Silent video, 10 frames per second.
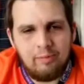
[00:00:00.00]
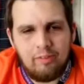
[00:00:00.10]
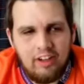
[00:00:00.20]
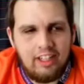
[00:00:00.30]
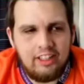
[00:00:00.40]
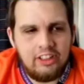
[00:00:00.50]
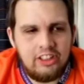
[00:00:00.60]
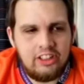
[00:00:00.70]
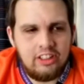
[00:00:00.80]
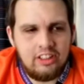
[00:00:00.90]

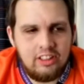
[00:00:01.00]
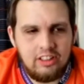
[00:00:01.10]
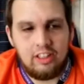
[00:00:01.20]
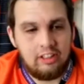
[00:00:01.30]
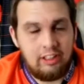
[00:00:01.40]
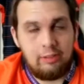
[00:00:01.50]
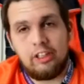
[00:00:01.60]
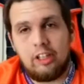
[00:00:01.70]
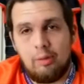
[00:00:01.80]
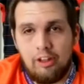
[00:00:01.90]
fans, like when you're
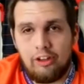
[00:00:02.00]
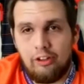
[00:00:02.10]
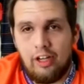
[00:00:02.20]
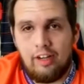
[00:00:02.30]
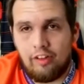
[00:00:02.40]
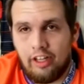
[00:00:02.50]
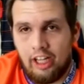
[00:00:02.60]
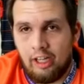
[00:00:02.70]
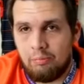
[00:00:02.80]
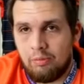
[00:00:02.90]
coming through after a
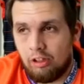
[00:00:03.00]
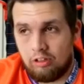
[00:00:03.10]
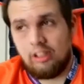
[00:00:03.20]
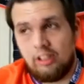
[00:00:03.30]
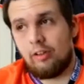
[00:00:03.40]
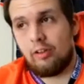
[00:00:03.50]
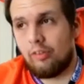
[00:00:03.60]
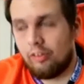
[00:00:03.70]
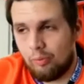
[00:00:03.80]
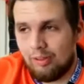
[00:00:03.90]
game or even going
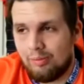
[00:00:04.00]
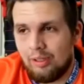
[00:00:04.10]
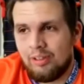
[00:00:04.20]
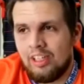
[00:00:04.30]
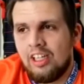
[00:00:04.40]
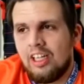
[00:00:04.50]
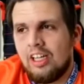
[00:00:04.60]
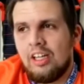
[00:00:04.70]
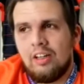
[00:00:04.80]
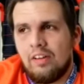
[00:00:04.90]
to warm up,
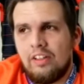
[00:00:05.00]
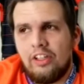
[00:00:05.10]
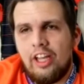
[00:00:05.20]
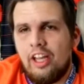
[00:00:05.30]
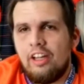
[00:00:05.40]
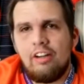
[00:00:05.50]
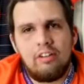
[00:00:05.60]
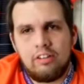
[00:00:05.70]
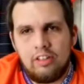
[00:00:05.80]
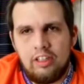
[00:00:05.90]
you hear,
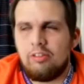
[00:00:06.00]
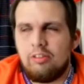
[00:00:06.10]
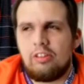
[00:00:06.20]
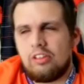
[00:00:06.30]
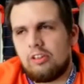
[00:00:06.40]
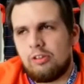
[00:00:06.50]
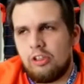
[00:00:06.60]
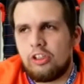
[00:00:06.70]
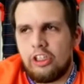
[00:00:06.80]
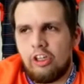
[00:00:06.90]
like, it's
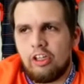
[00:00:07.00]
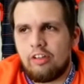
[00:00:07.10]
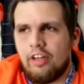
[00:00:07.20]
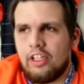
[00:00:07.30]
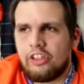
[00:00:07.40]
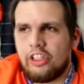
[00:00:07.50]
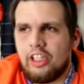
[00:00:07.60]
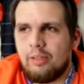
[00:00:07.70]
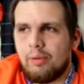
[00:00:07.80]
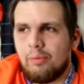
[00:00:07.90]
usually younger fans saying it,
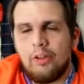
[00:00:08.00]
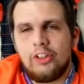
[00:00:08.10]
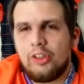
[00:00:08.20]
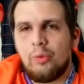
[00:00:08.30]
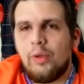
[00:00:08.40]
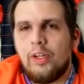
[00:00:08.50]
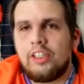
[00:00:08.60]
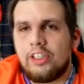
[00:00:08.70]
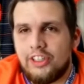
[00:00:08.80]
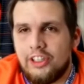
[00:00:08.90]
but what's the
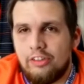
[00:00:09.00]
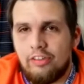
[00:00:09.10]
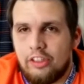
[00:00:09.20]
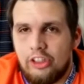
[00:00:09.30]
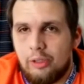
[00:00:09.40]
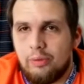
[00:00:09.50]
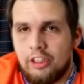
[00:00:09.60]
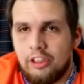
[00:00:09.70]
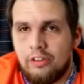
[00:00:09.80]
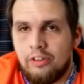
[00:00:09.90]
weirdest thing you've had shouted
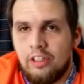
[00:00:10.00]
at you?